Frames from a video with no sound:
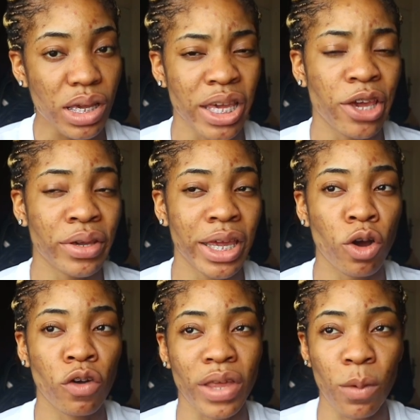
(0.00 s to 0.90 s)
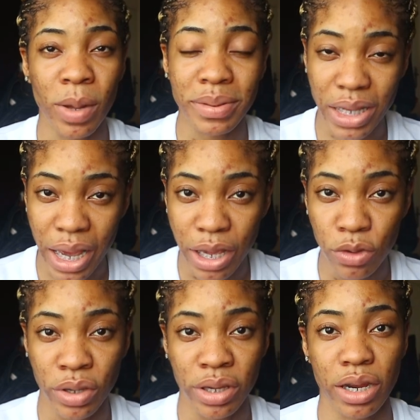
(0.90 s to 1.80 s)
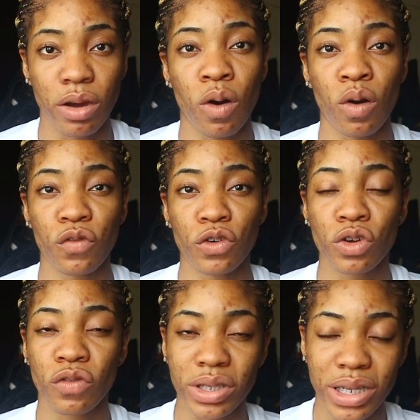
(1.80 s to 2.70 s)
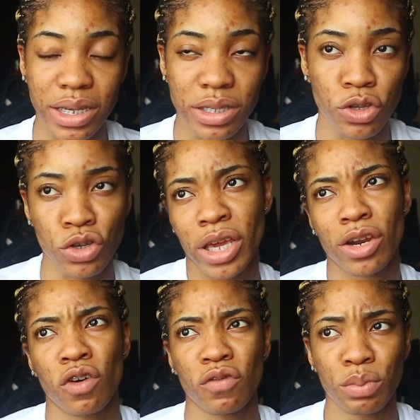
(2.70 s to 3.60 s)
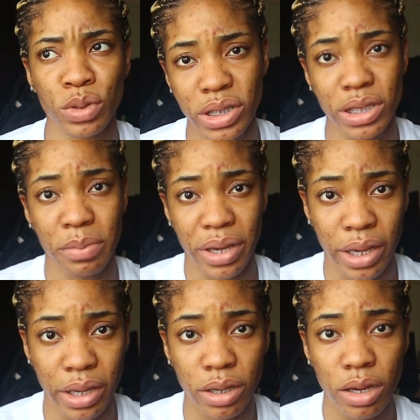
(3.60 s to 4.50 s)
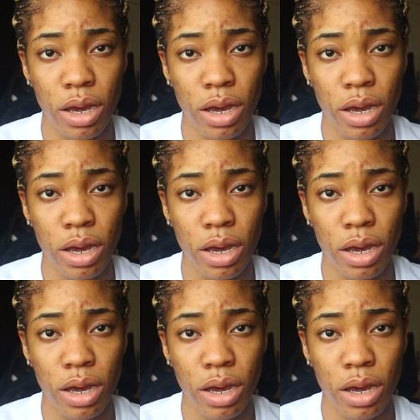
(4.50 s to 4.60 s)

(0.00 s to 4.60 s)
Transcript: yeah, you can get it off that website, you can get it off Look Fantastic, you can get it off Beauty Bay.